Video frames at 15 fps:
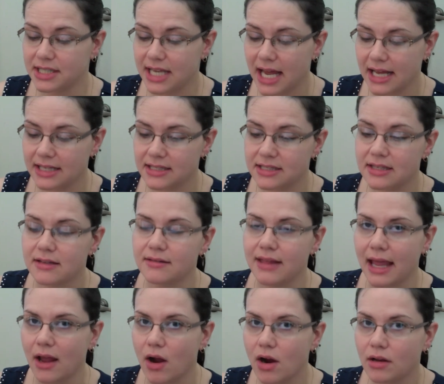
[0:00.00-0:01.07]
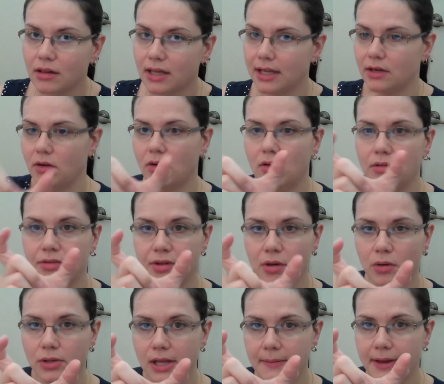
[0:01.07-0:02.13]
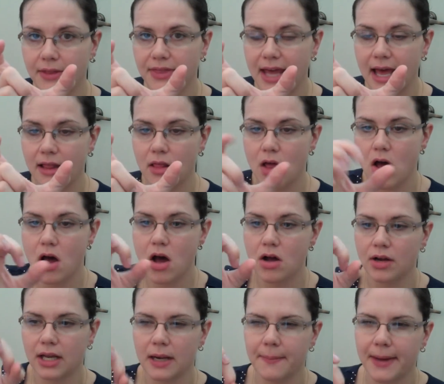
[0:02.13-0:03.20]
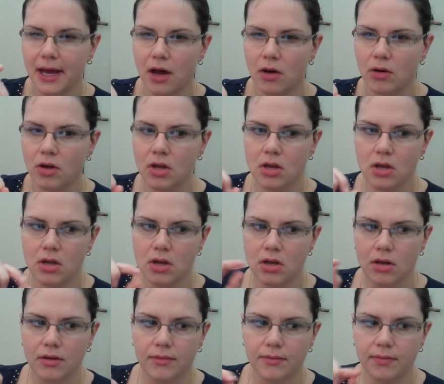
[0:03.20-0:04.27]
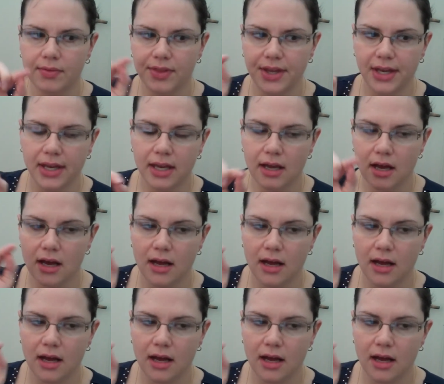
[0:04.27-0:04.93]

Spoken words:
Yes, they are little. They're only about that long and about the